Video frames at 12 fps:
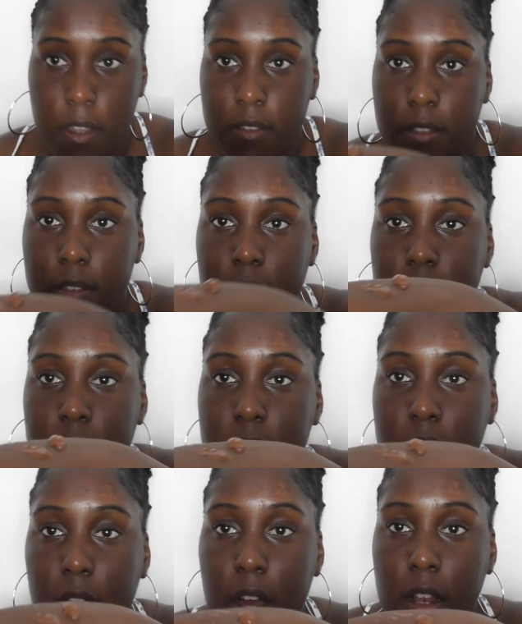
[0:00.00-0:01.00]
So this is
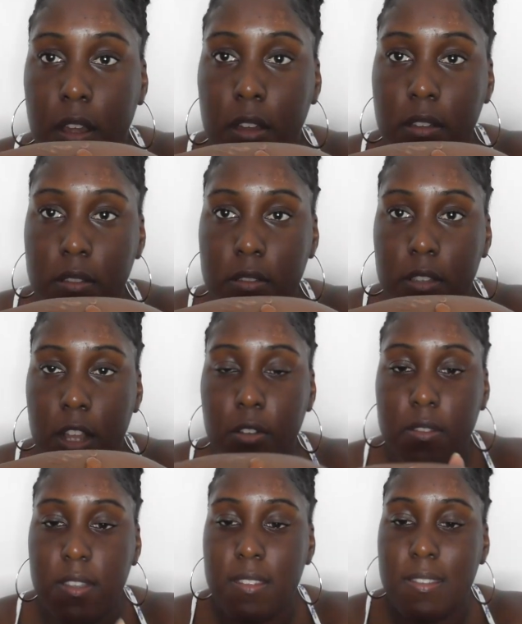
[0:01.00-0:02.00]
the colour. So it
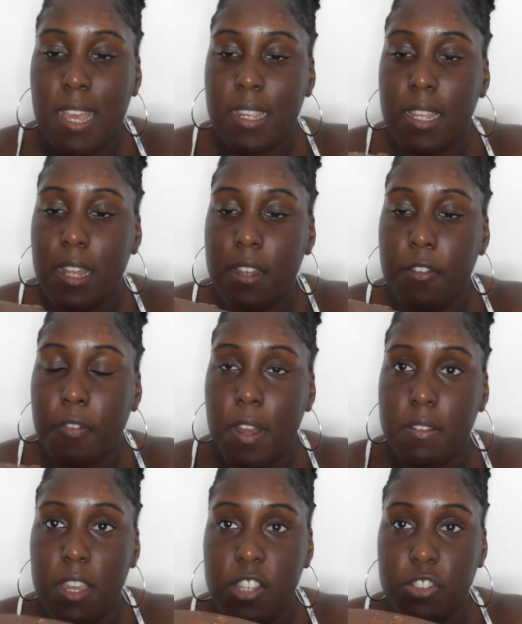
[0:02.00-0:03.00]
looks exactly like the
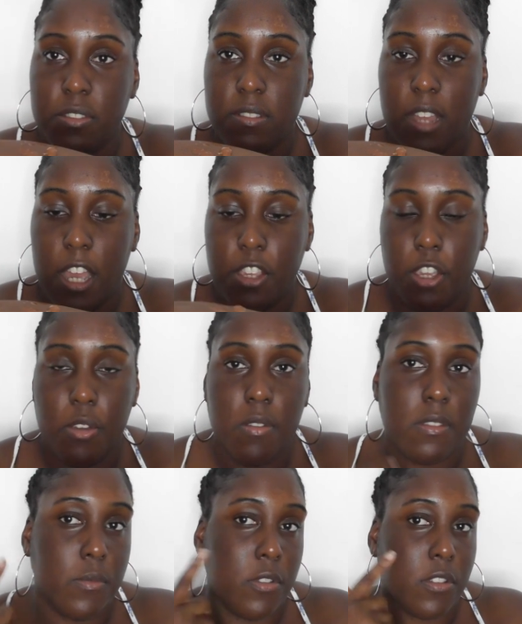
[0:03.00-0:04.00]
foundations that I
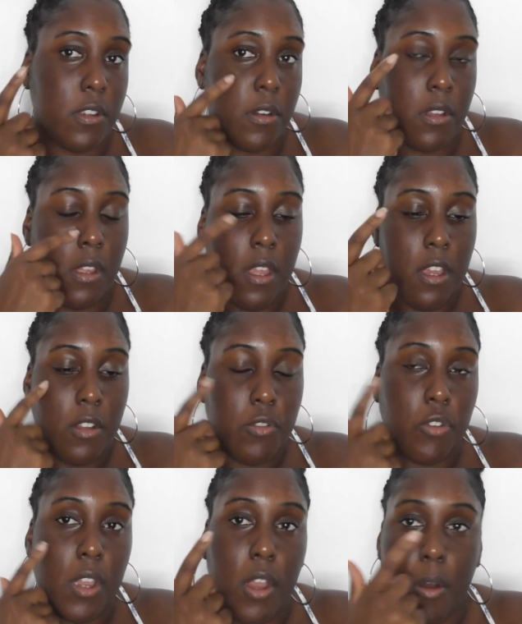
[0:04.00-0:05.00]
use. So I'm just going to
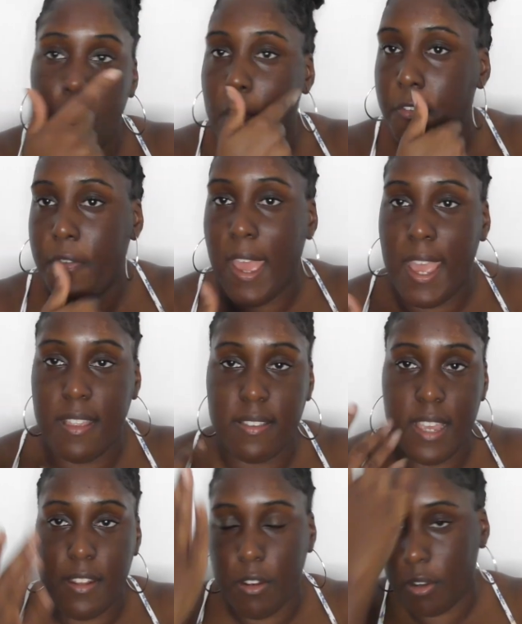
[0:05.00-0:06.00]
dot it on my
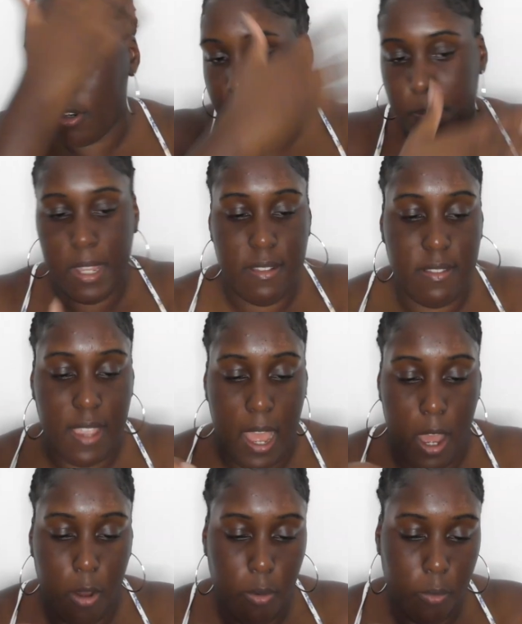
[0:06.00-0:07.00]
face and then I'm going to blend it
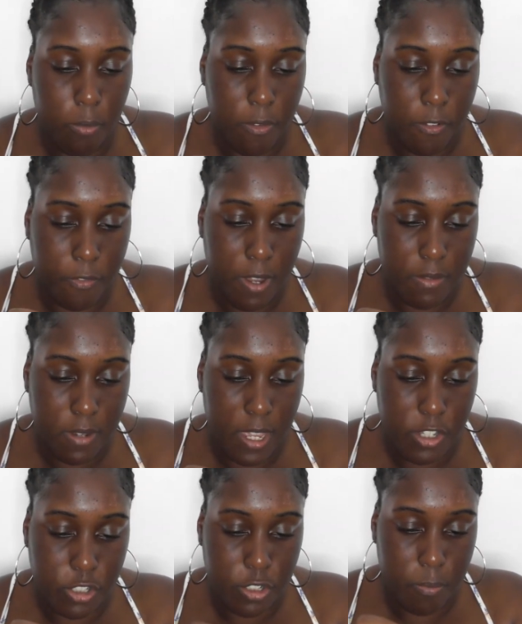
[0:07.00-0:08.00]
out with a
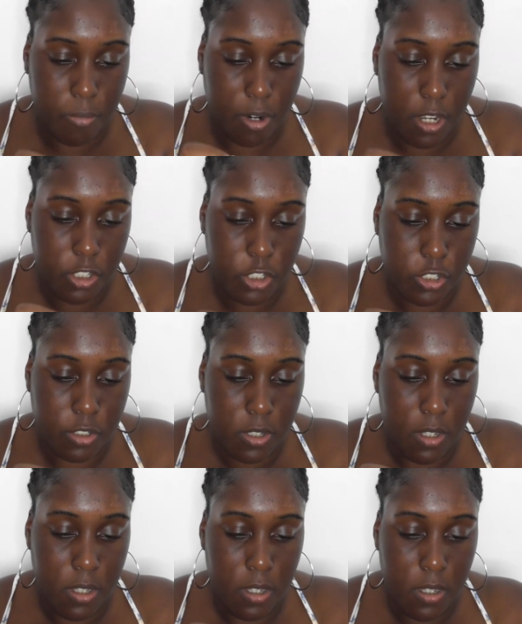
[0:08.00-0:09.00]
foundation brush.
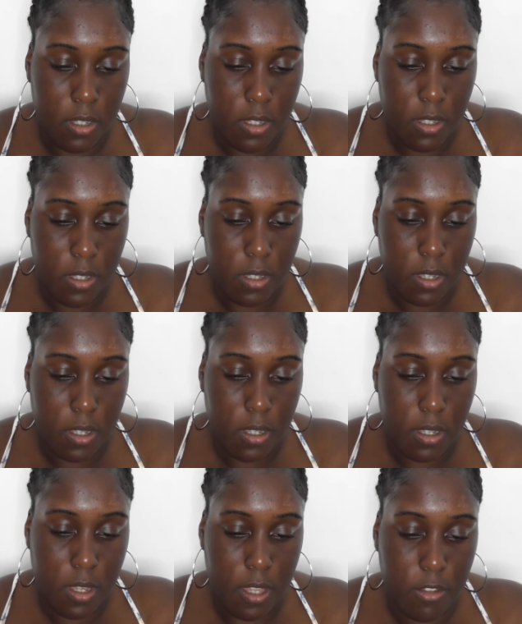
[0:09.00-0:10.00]

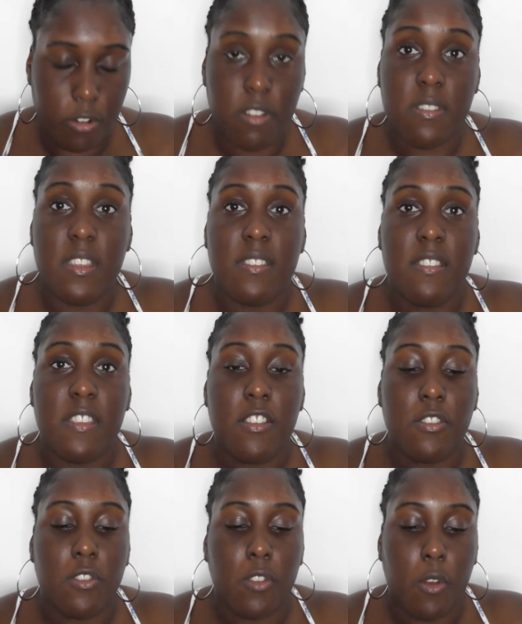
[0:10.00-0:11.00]
And the consistency
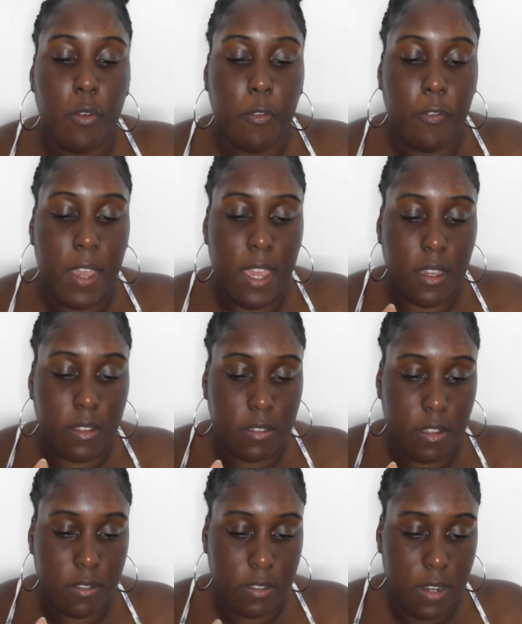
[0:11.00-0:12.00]
is so thick,
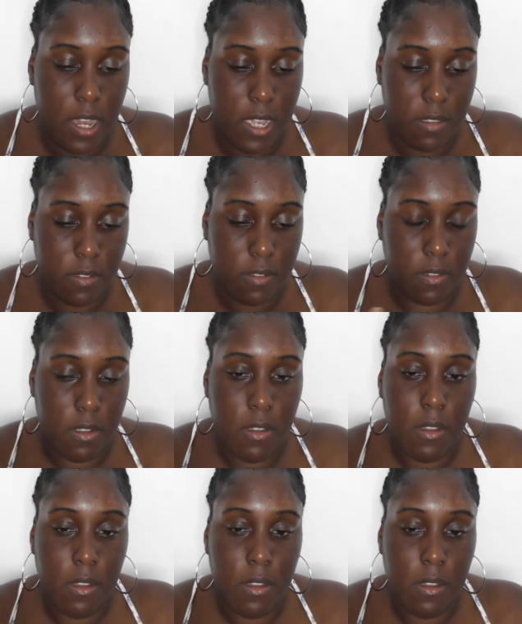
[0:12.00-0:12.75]
so it's nice.